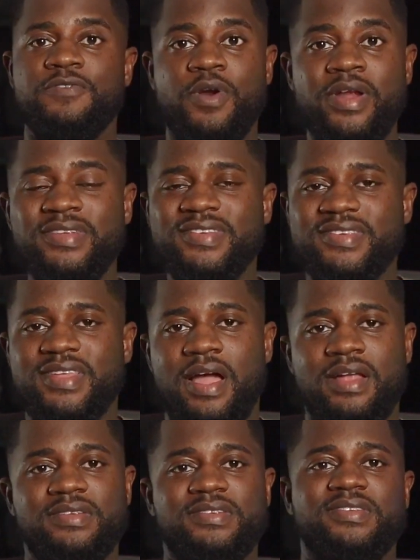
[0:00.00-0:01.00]
For
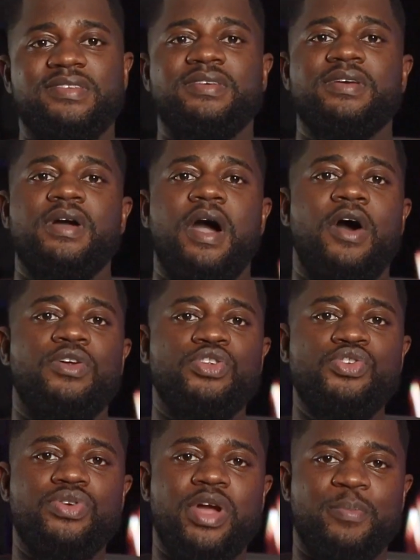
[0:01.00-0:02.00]
instance, I'll
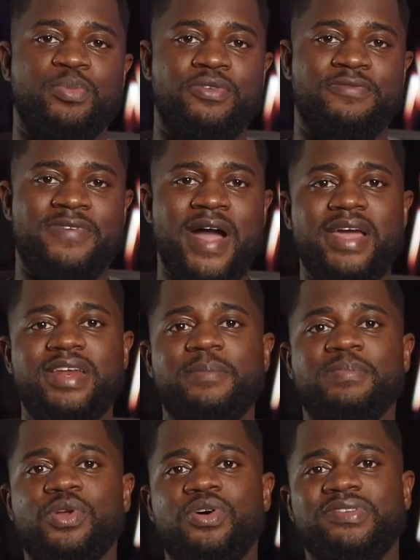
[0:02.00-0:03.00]
look at
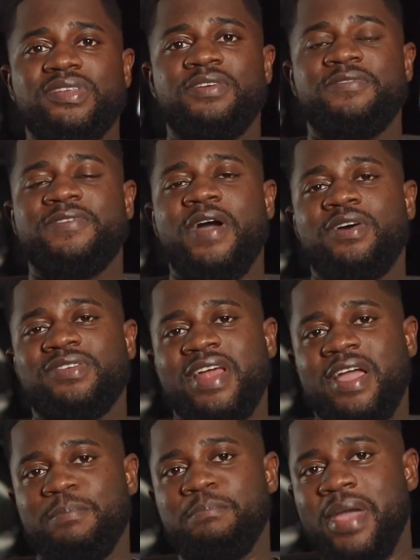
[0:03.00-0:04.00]
provider blocks in files
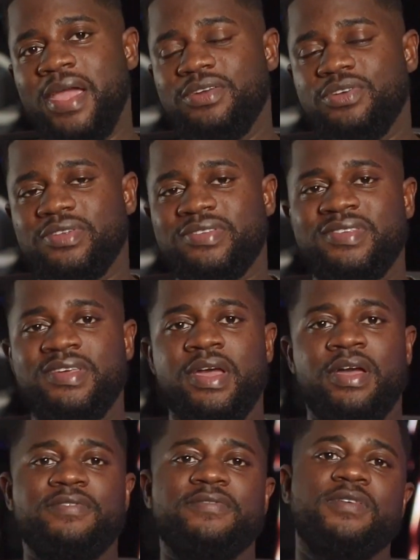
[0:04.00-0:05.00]
like
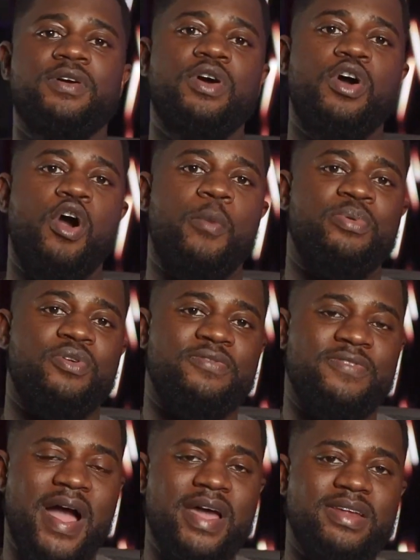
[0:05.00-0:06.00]
main.tf or
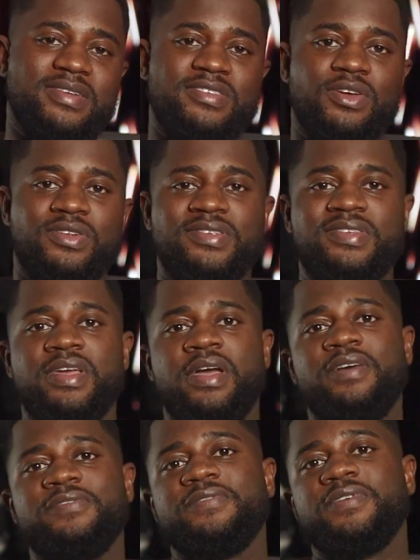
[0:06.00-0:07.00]

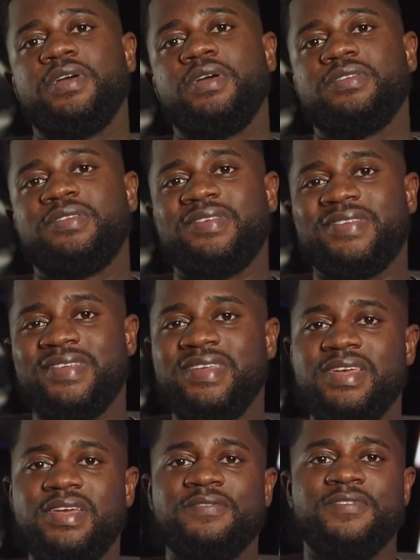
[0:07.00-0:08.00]
providers.tf to
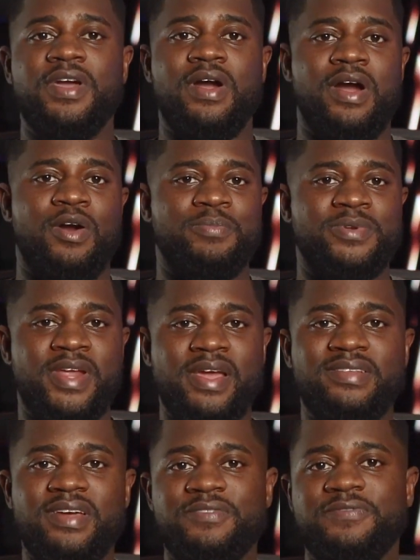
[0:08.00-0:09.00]
see if there are
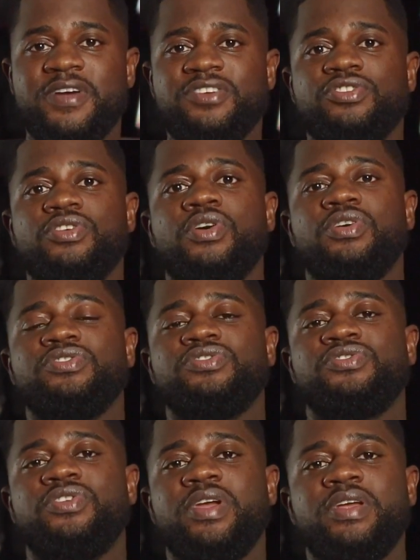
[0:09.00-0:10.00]
updated version
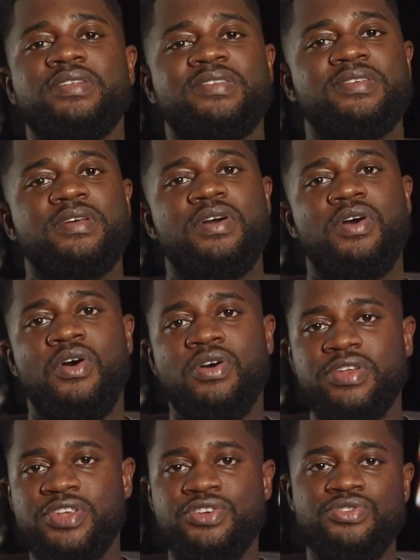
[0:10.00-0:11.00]
constraints
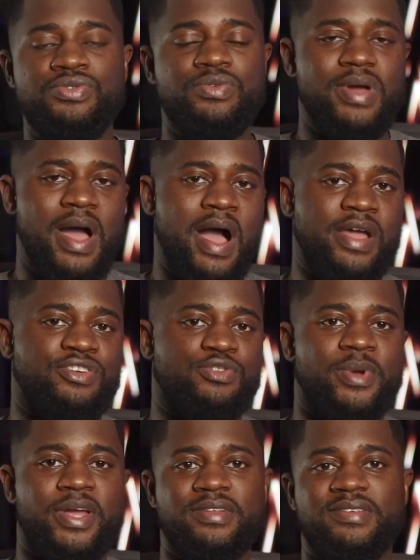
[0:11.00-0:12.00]
or new
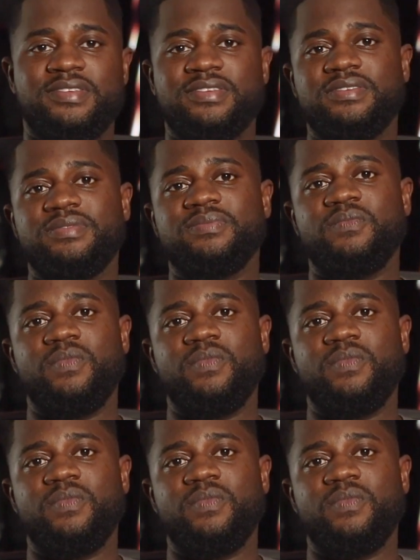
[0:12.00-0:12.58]
arguments.